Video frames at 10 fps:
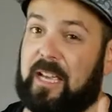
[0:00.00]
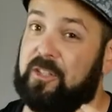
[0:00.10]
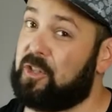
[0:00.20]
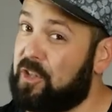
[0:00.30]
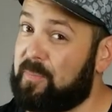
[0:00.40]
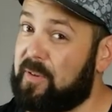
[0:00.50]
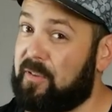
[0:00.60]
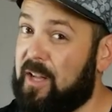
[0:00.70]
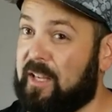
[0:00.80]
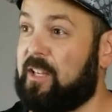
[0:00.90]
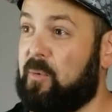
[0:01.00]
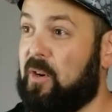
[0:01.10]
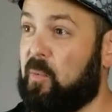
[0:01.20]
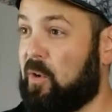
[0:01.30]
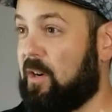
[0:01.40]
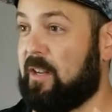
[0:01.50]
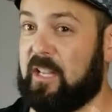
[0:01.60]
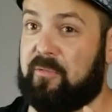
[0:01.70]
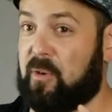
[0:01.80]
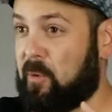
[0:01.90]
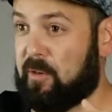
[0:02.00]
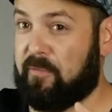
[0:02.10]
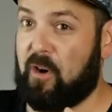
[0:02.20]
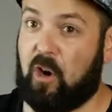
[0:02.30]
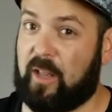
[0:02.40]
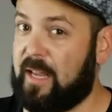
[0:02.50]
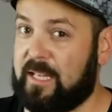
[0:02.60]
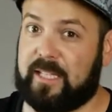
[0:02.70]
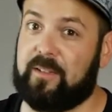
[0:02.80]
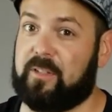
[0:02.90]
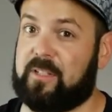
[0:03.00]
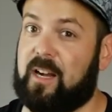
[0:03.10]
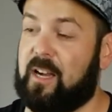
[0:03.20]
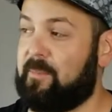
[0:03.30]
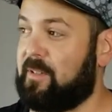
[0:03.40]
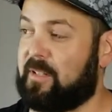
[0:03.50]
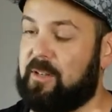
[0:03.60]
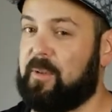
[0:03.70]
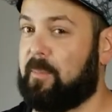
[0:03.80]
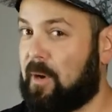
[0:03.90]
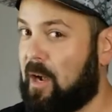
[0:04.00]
and you shouldn't be flying anywhere where if it were to fall at any given time, it's going to be a